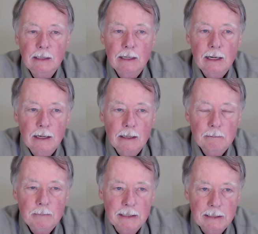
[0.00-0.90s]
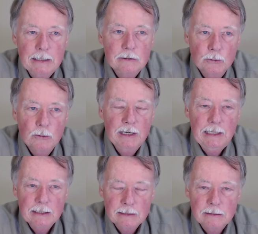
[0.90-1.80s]
Um, it is
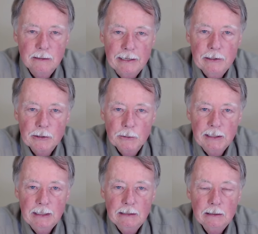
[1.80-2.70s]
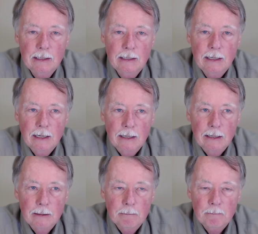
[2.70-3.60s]
green, it's a lighter green,
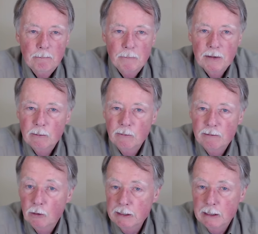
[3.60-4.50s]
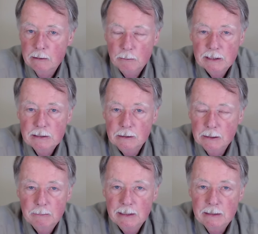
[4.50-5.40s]
um, and we've only done them
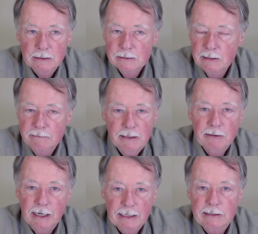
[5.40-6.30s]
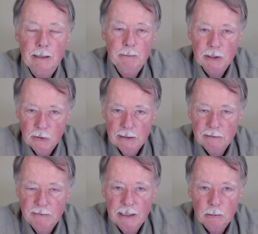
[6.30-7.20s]
recently because I've never had demantoid
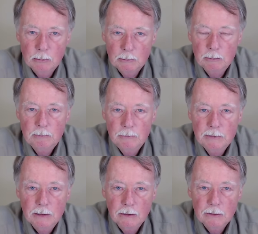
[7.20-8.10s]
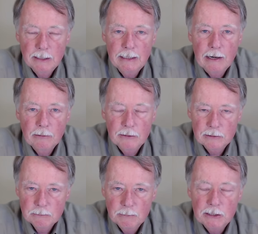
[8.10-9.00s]
available, you know, and now
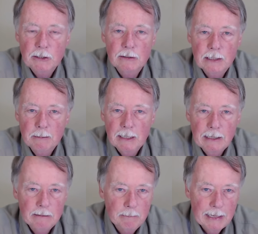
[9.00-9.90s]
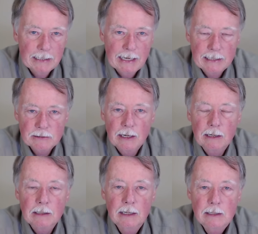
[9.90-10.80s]
there's material coming out of
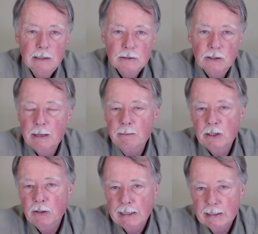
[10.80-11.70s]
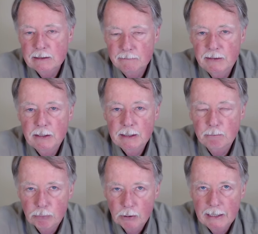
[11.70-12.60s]
Madagascar. So demantoid has a very
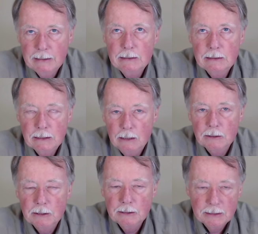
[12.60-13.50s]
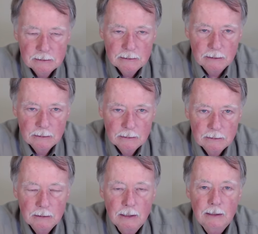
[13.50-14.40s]
bright color. It's a
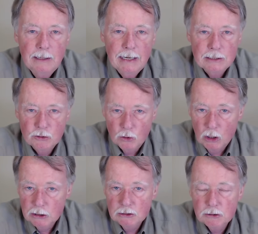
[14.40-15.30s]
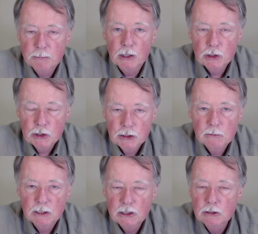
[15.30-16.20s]
has strong dispersion,
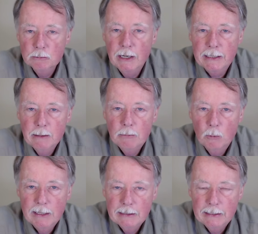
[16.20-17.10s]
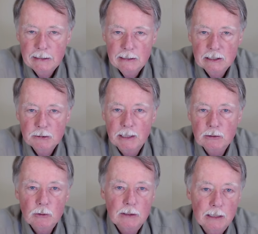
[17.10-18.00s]
which is break up a white light in the
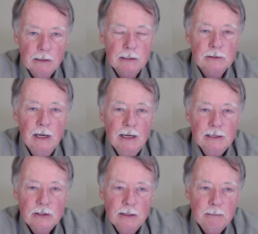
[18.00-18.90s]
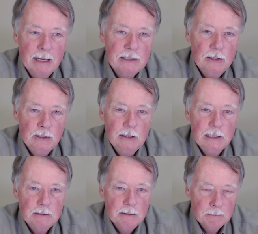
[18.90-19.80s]
spectral colors. So it makes a
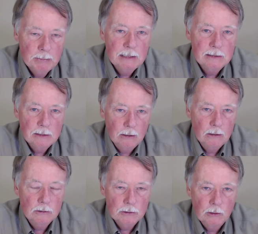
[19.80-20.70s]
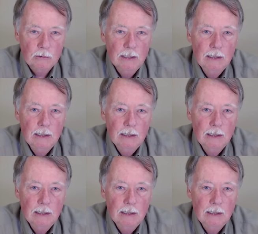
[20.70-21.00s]
unique piece also.